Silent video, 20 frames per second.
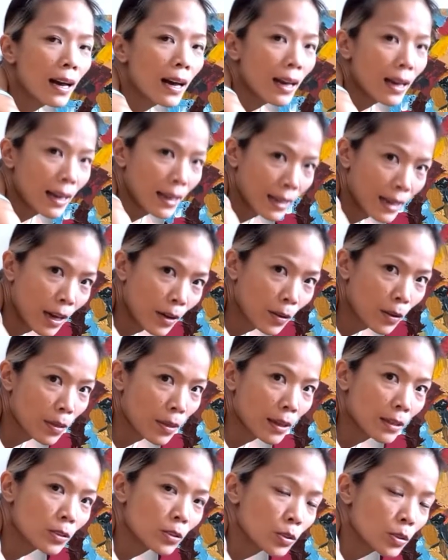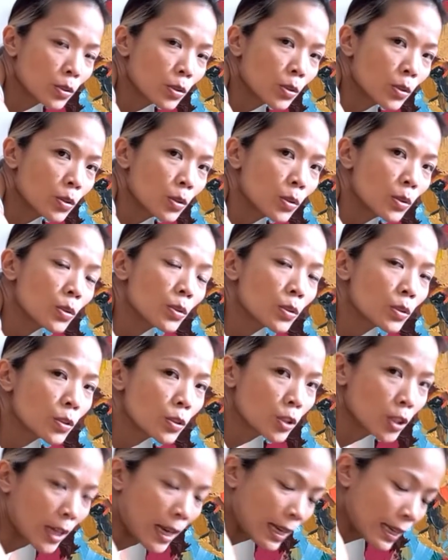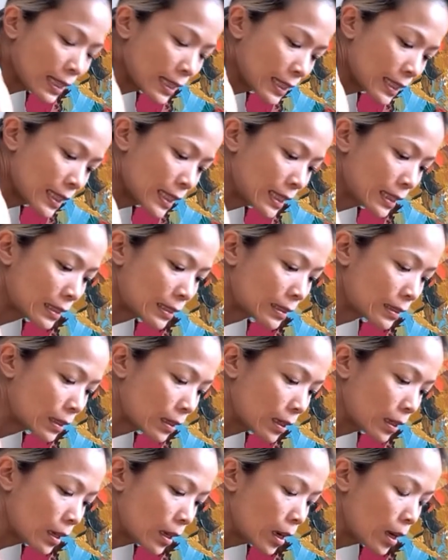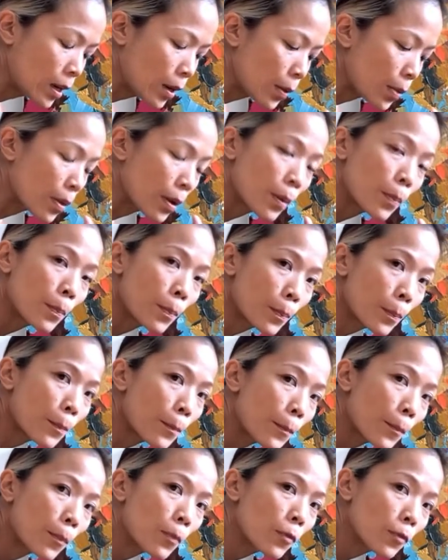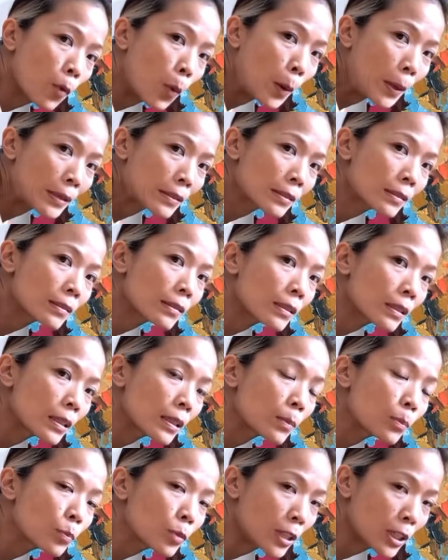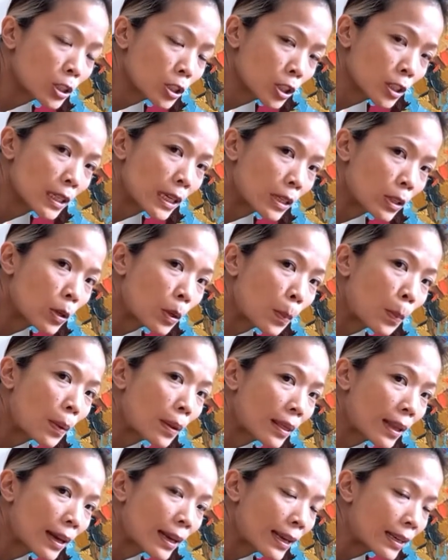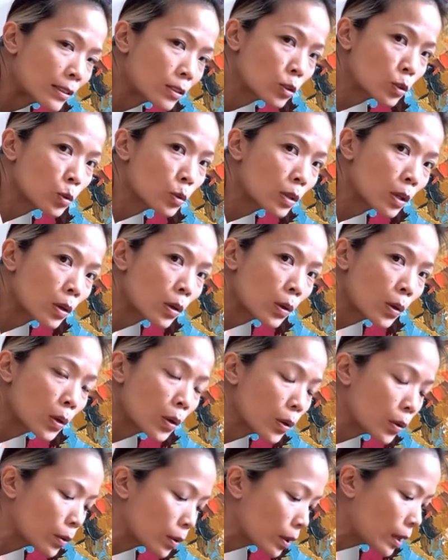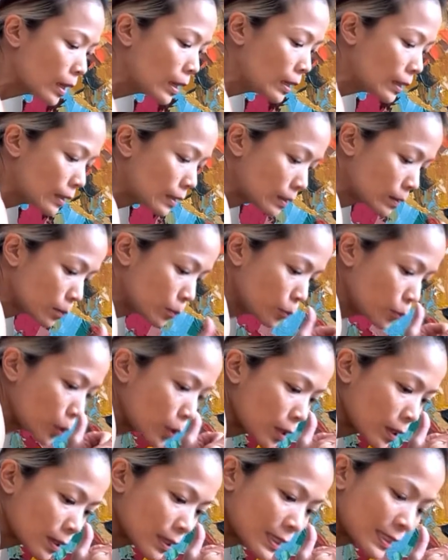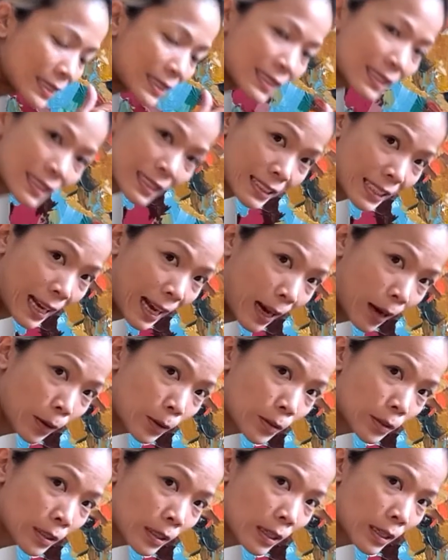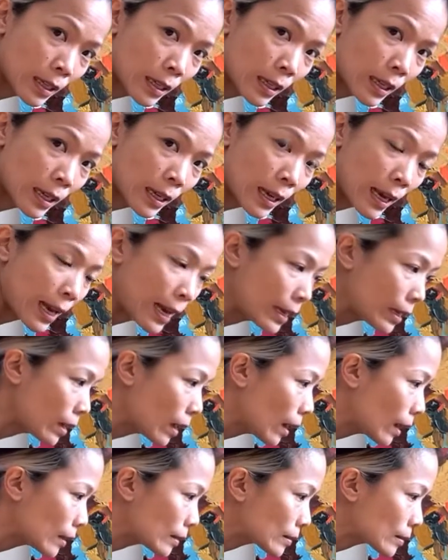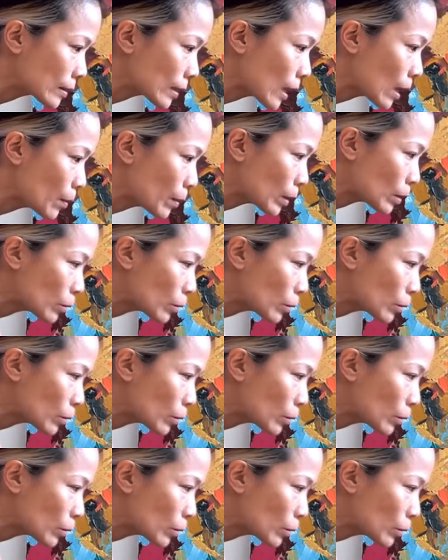Another thing to check is the force, the pressure that you're applying to the earth is vertically down and not coming